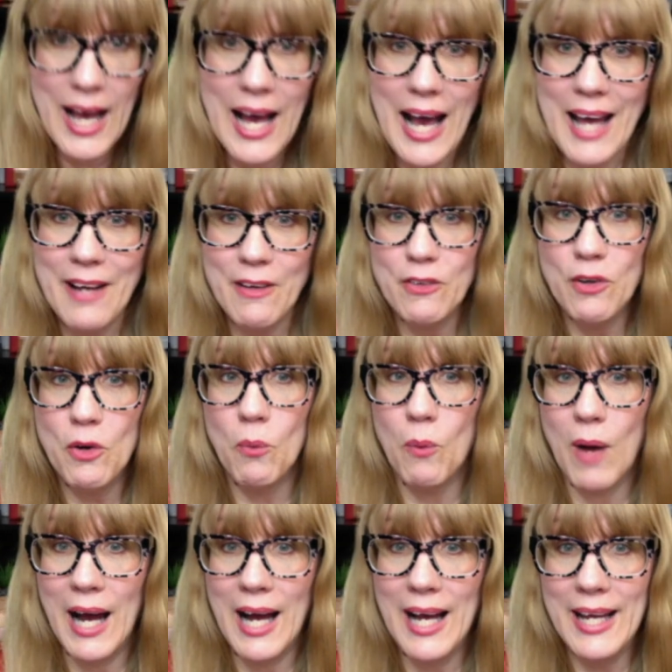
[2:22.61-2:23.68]
I don't know
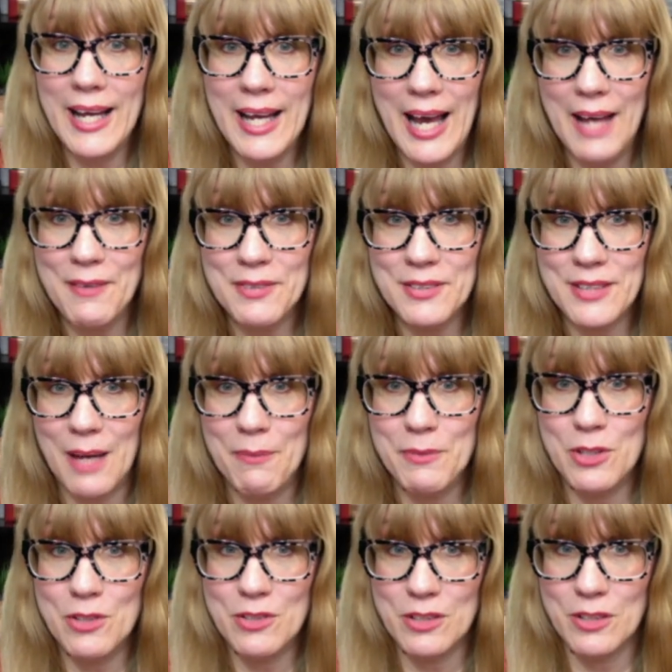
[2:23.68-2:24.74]
why I've stopped
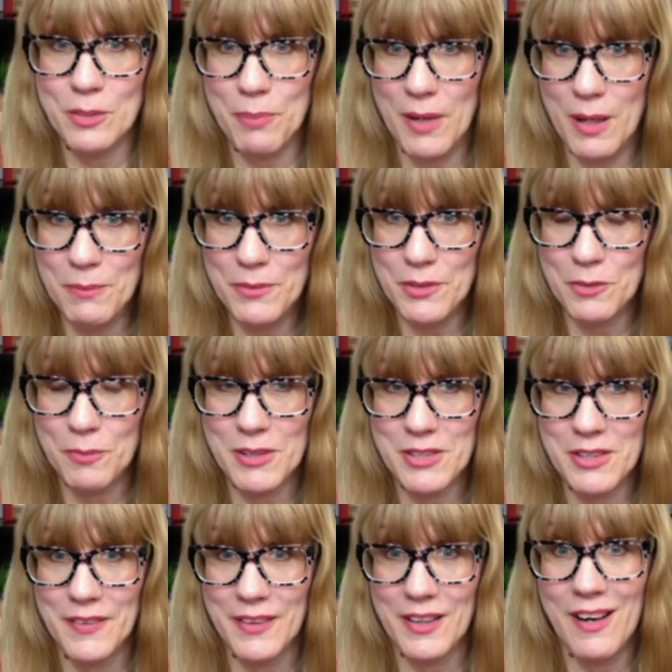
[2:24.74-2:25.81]
using the pumps as much
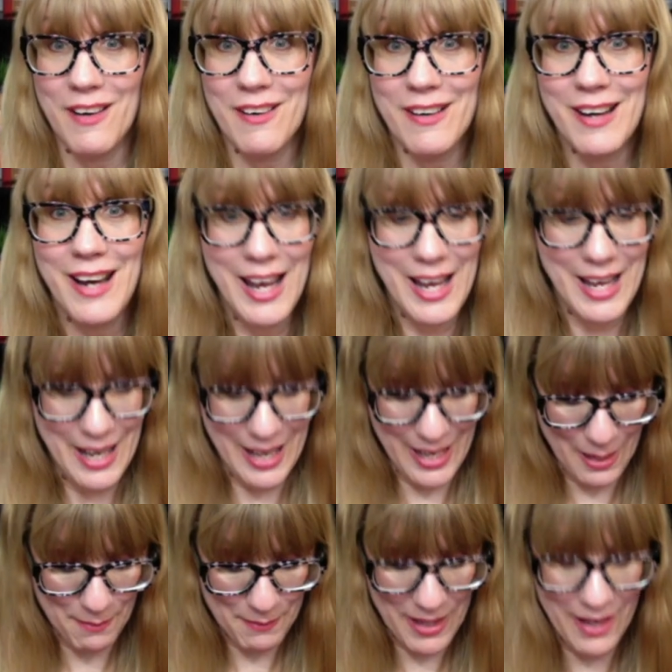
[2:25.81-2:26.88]
in the car, and
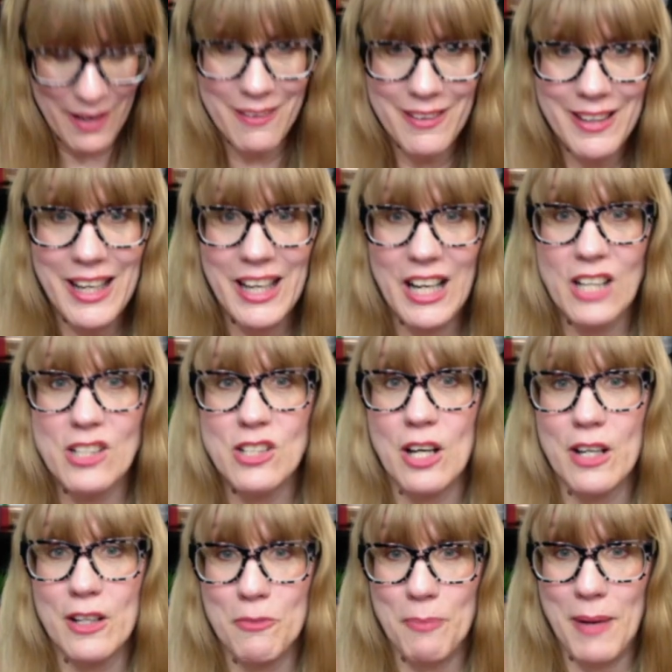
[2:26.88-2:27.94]
I'm carrying a
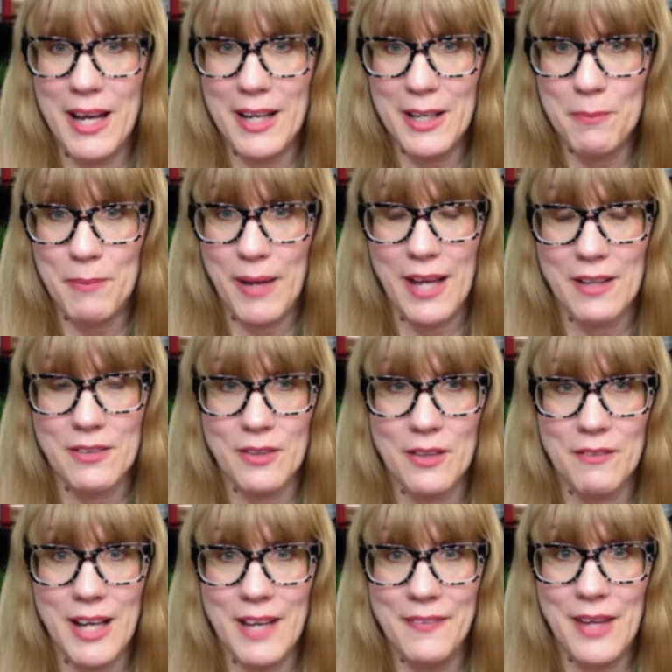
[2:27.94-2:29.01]
ton of PocketBacs. So
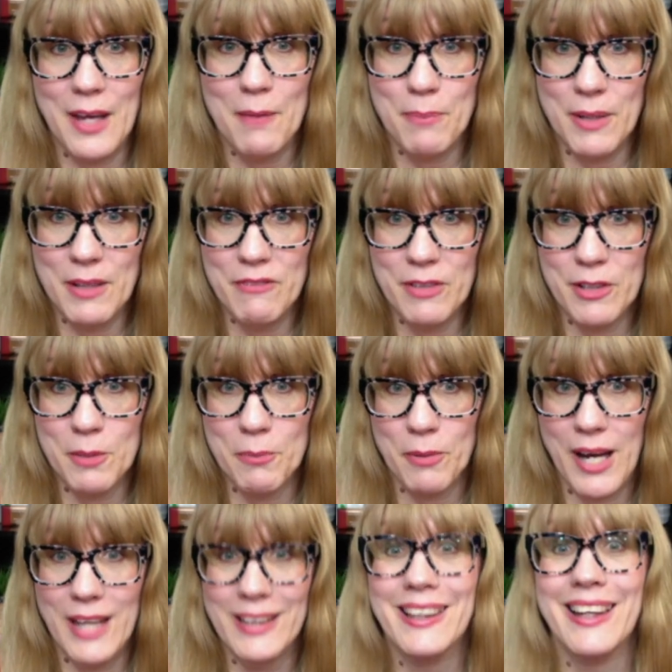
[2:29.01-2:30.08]
I've got that big Vera
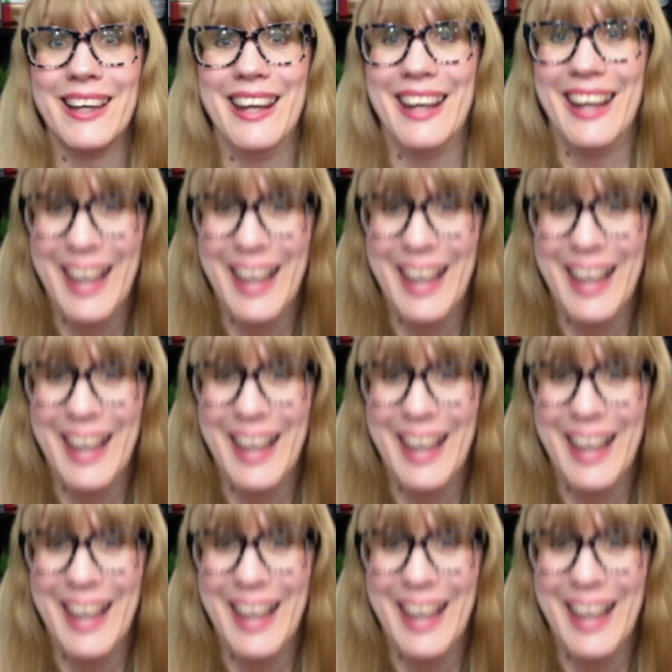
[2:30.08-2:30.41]
Bradley